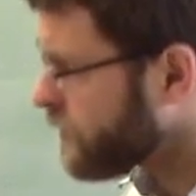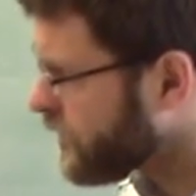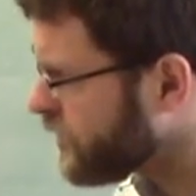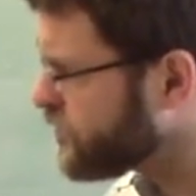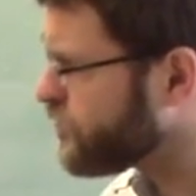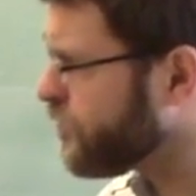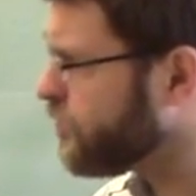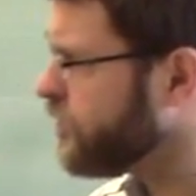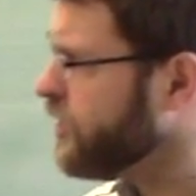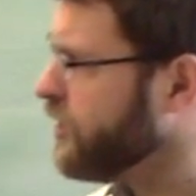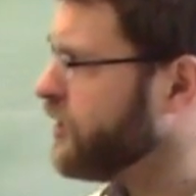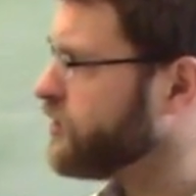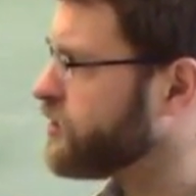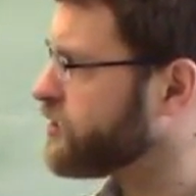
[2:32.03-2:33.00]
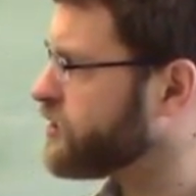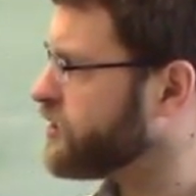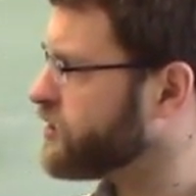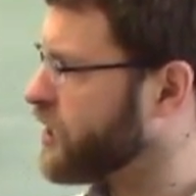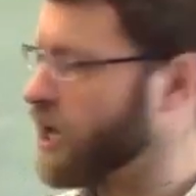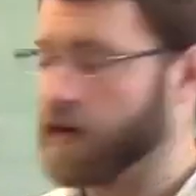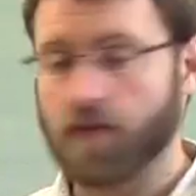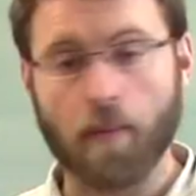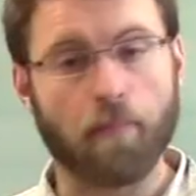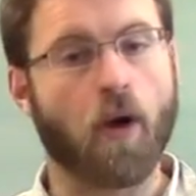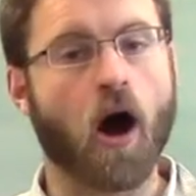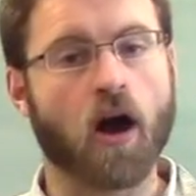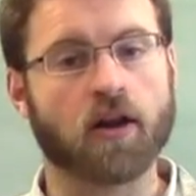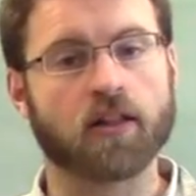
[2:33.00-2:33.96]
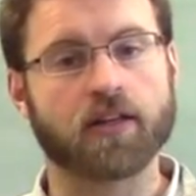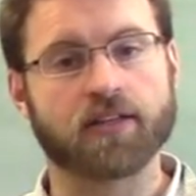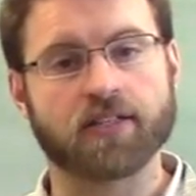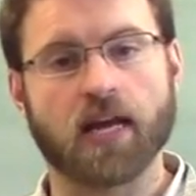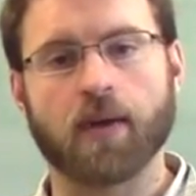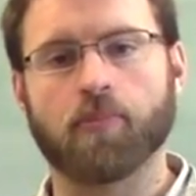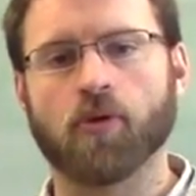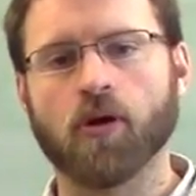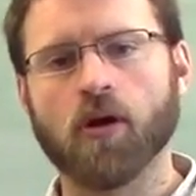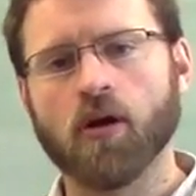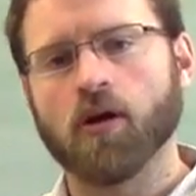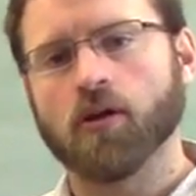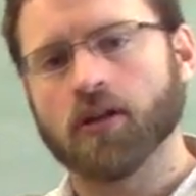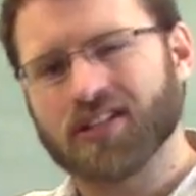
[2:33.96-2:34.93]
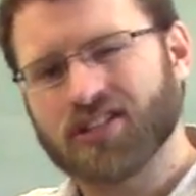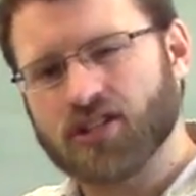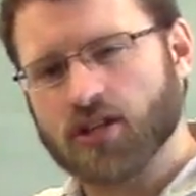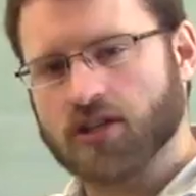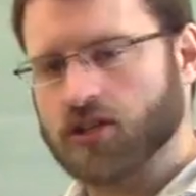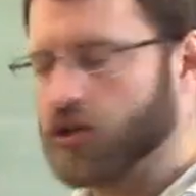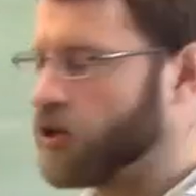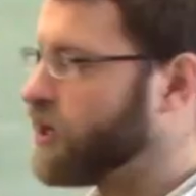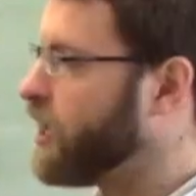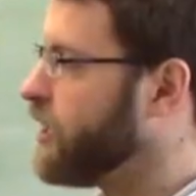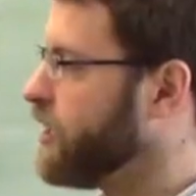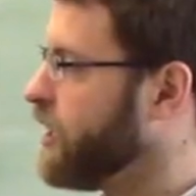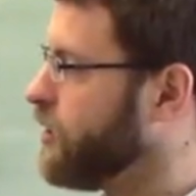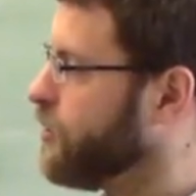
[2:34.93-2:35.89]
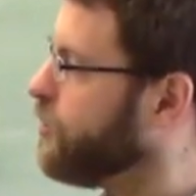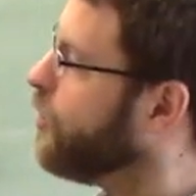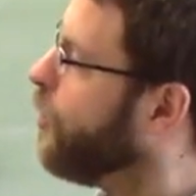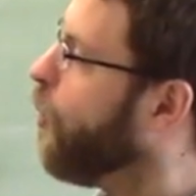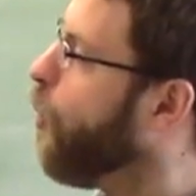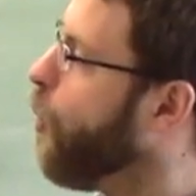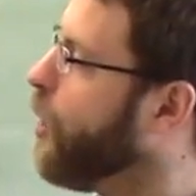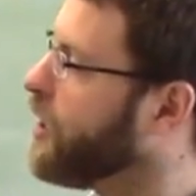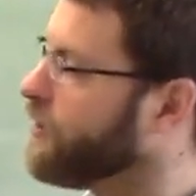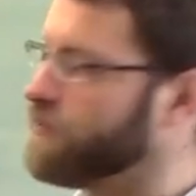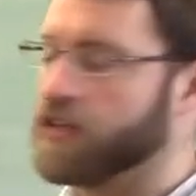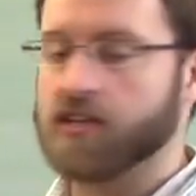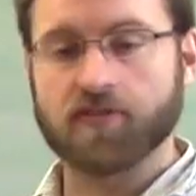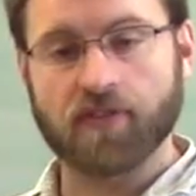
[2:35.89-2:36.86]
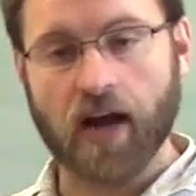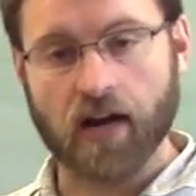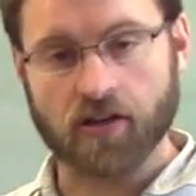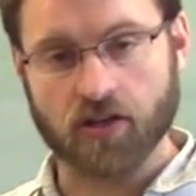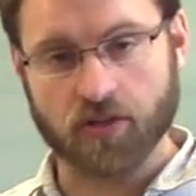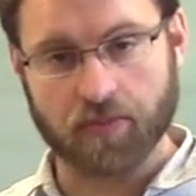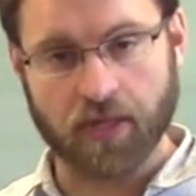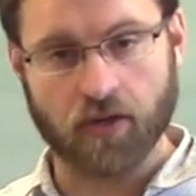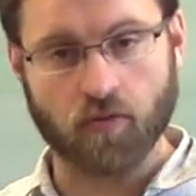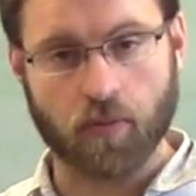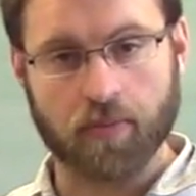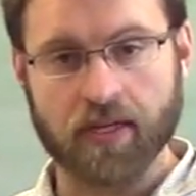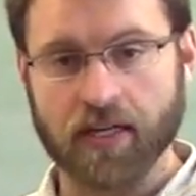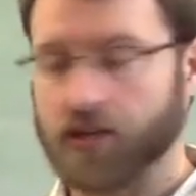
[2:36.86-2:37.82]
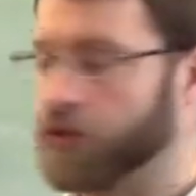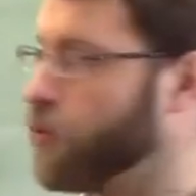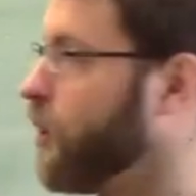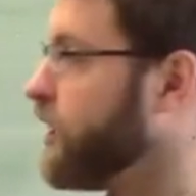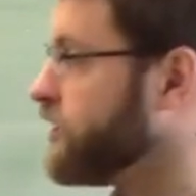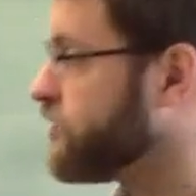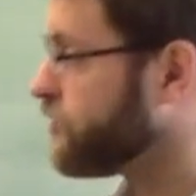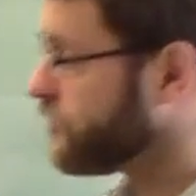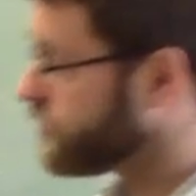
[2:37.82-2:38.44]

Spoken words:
So just as kind of a model example, let's just look at one of these factors being repeated twice. So